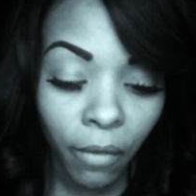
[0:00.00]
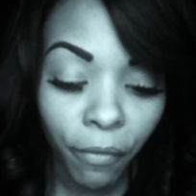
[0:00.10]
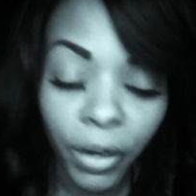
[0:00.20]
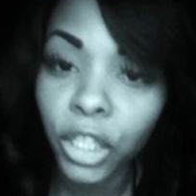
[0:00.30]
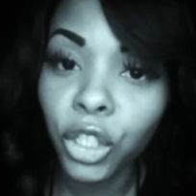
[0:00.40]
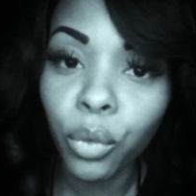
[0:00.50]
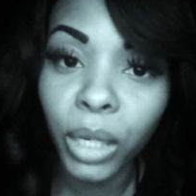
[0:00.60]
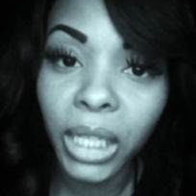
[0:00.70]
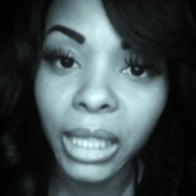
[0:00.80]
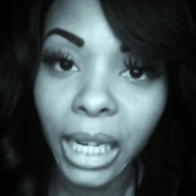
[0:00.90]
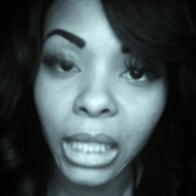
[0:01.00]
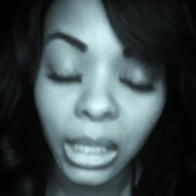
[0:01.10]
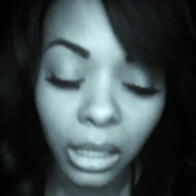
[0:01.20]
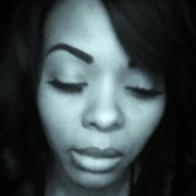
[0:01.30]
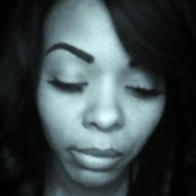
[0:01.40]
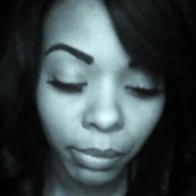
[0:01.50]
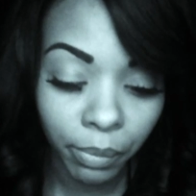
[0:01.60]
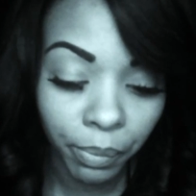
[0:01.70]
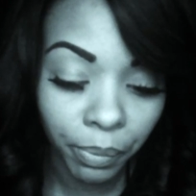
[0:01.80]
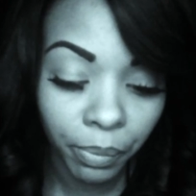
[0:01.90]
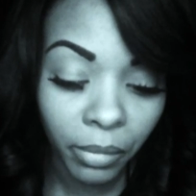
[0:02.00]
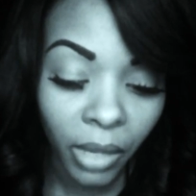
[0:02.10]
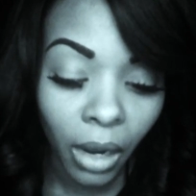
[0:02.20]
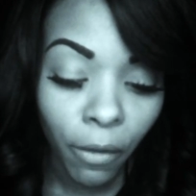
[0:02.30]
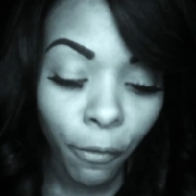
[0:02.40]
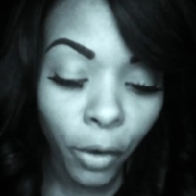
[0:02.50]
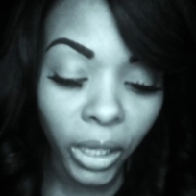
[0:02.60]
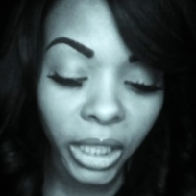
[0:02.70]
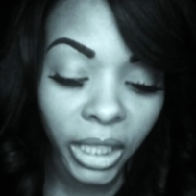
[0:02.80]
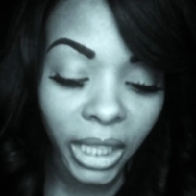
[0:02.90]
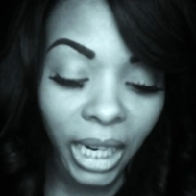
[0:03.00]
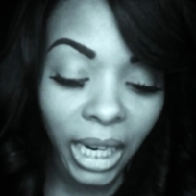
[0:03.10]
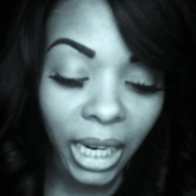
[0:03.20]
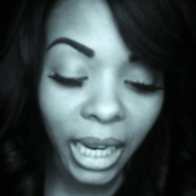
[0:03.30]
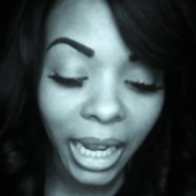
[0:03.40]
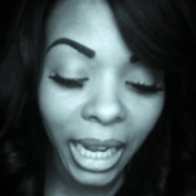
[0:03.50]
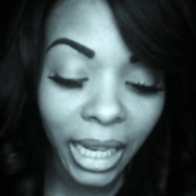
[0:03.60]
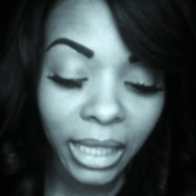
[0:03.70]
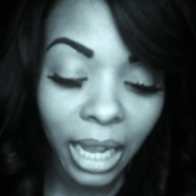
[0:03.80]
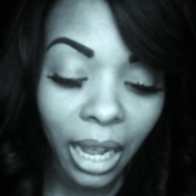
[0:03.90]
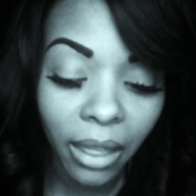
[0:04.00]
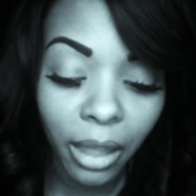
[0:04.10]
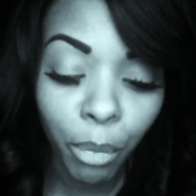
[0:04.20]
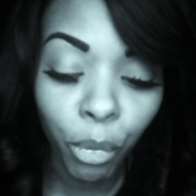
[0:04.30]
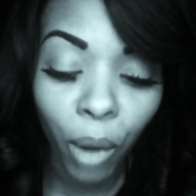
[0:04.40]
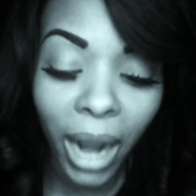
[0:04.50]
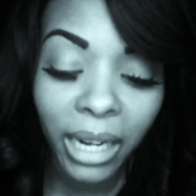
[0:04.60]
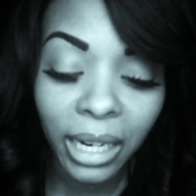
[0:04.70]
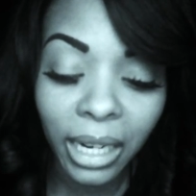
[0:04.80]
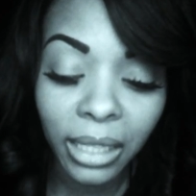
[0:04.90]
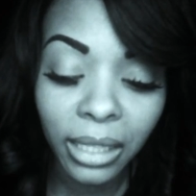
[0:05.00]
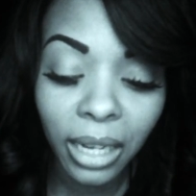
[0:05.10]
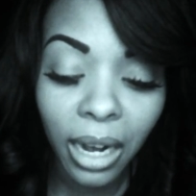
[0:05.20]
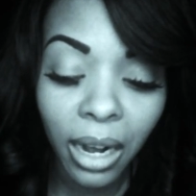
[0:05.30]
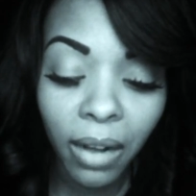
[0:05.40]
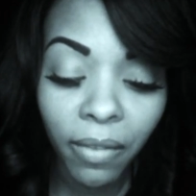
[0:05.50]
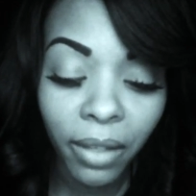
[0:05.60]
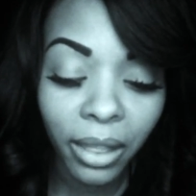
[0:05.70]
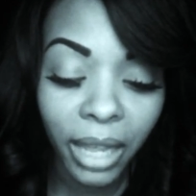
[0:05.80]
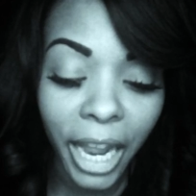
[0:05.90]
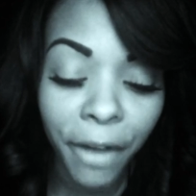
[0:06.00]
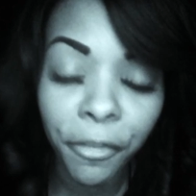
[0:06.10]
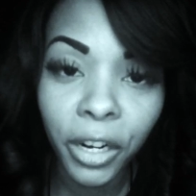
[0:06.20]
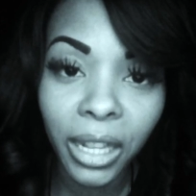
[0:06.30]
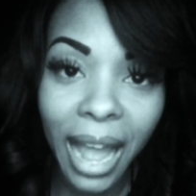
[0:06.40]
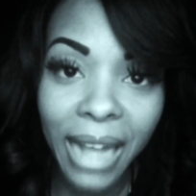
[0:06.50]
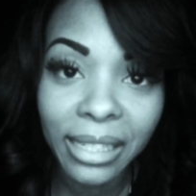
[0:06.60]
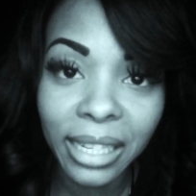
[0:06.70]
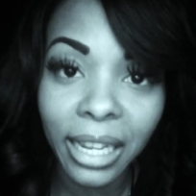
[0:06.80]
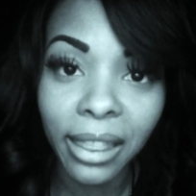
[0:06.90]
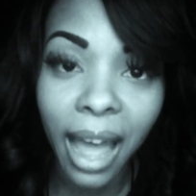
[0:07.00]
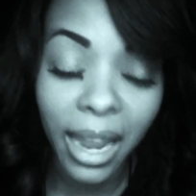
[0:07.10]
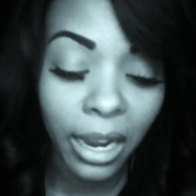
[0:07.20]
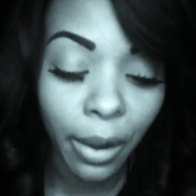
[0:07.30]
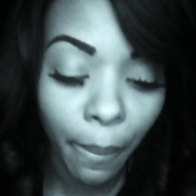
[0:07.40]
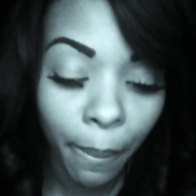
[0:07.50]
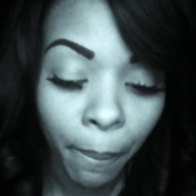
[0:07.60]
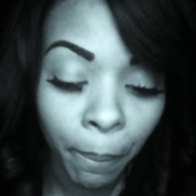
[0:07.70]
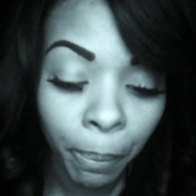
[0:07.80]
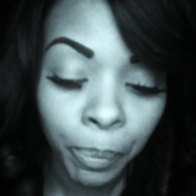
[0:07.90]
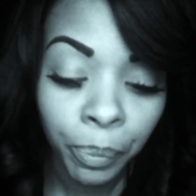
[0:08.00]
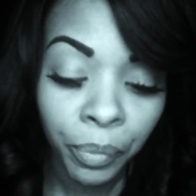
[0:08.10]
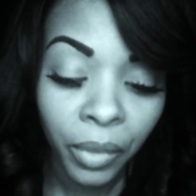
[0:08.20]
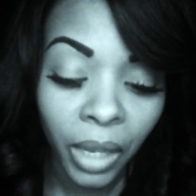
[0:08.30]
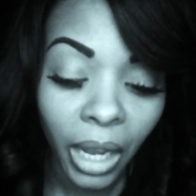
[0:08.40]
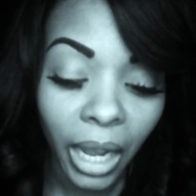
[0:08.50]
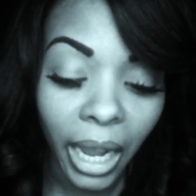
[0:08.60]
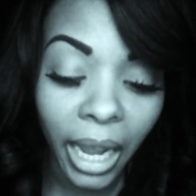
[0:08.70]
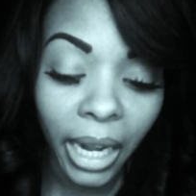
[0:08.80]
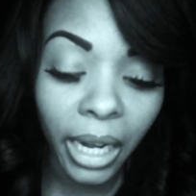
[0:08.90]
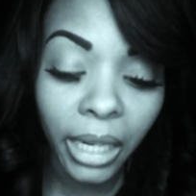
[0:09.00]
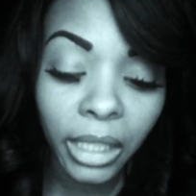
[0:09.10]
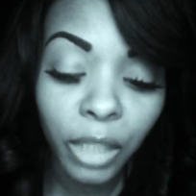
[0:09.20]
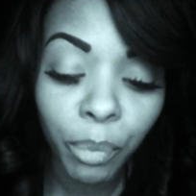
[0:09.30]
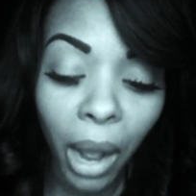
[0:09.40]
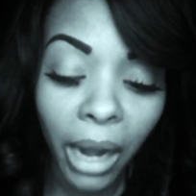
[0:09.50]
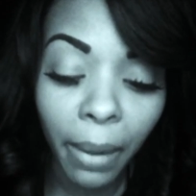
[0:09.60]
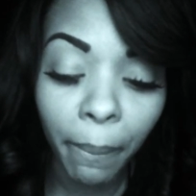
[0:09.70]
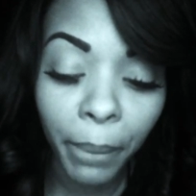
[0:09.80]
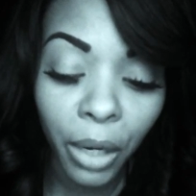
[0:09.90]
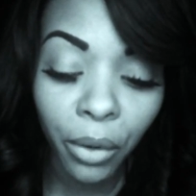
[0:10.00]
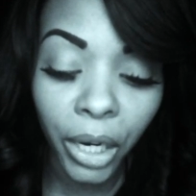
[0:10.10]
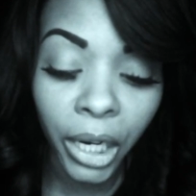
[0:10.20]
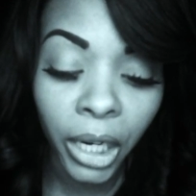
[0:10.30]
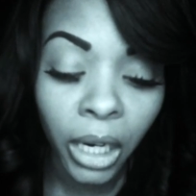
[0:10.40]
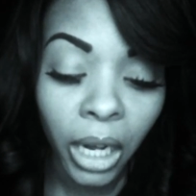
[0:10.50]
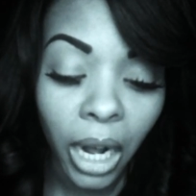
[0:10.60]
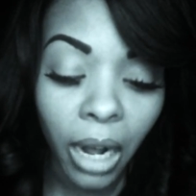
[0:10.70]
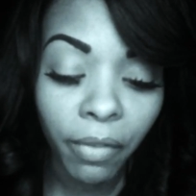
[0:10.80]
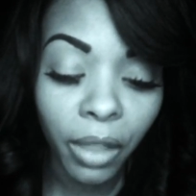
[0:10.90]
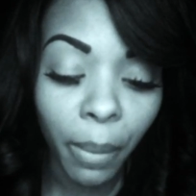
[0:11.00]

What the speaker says: Verse 26. For she is the brightness of the everlasting light, an unspotted mirror of the